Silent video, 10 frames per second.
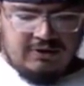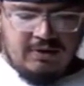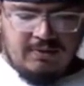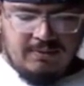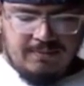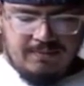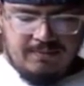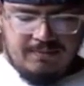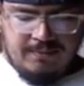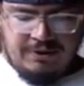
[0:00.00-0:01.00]
So,
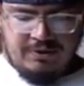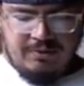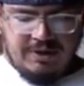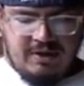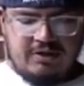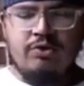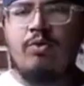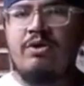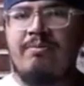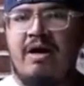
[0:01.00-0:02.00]
we do get our
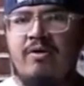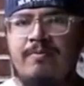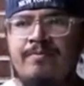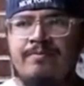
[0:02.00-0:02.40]
story about,